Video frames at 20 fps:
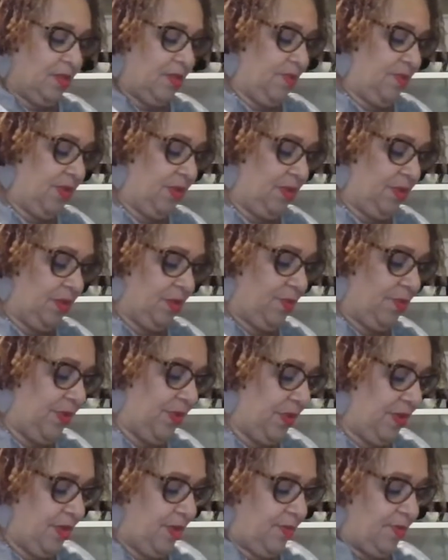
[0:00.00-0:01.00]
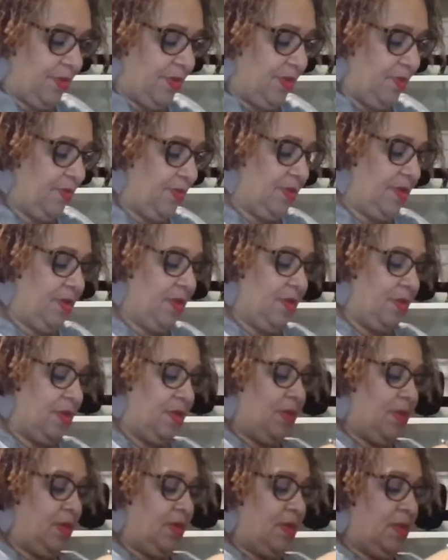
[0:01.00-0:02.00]
I mean, your bag, baby.
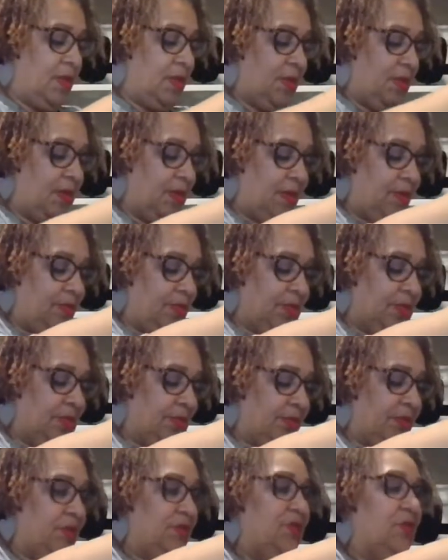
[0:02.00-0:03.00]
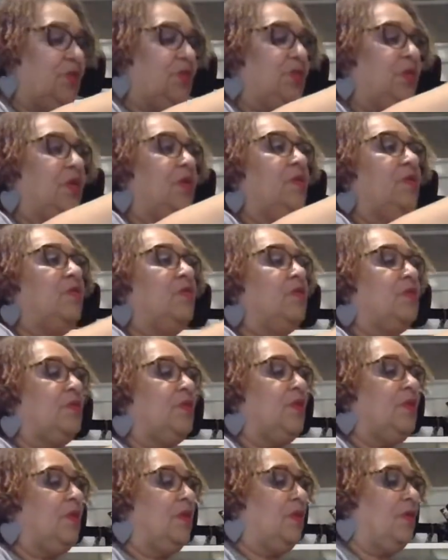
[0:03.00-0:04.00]
Got Miss Lisa Jones.
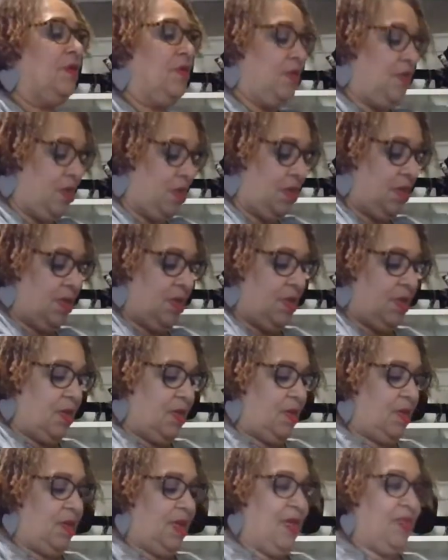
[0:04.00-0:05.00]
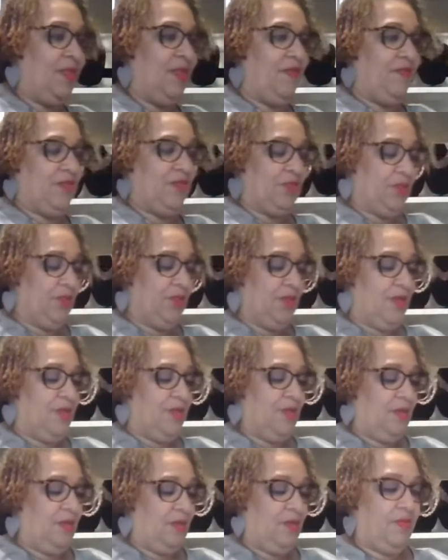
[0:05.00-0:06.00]
I didn't even show y'all
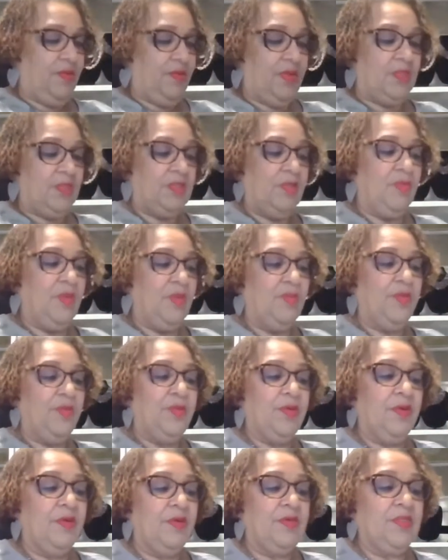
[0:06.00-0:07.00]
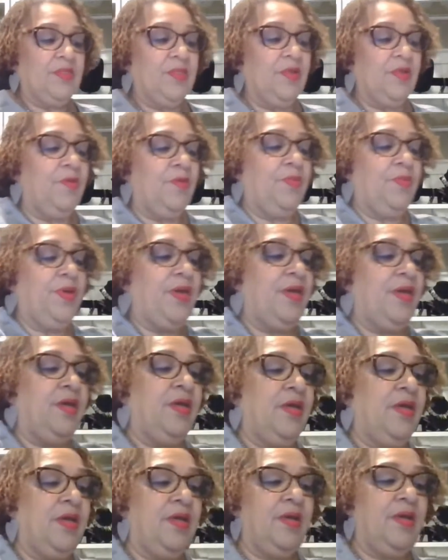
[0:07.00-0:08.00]
the earrings. Let me put hers in her bag.
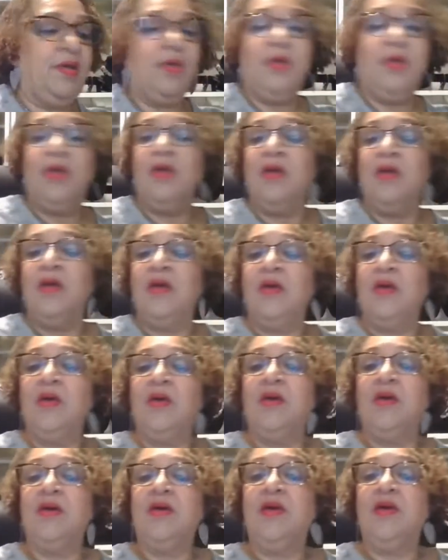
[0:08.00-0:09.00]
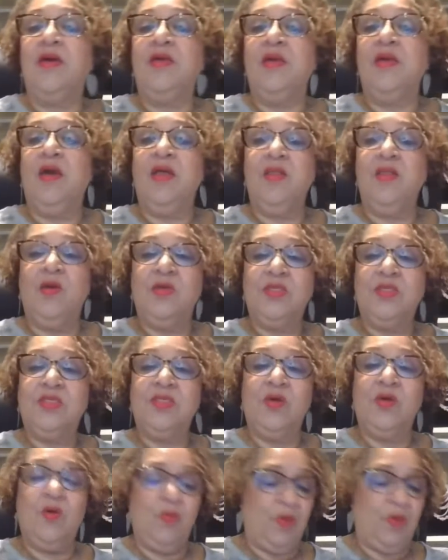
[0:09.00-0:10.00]
Okay, y'all are
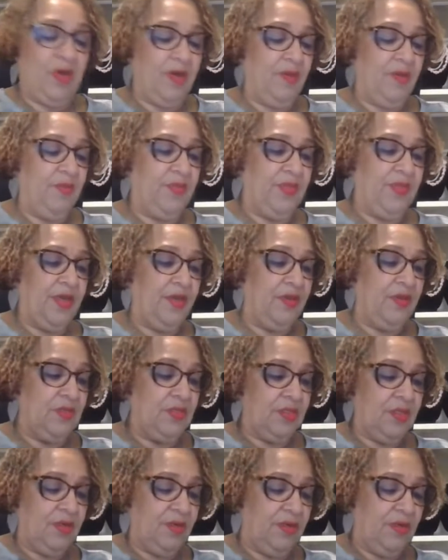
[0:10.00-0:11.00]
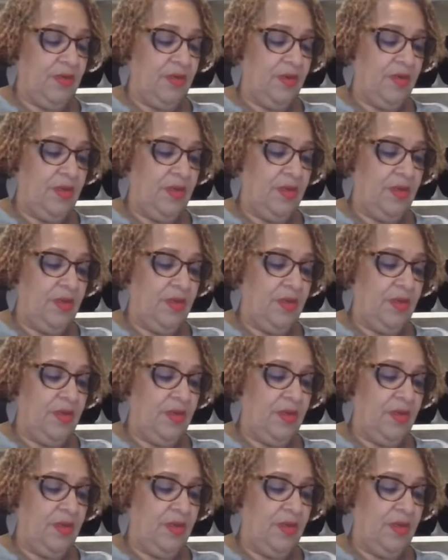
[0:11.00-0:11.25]
so welcome. Thank you, Sonya.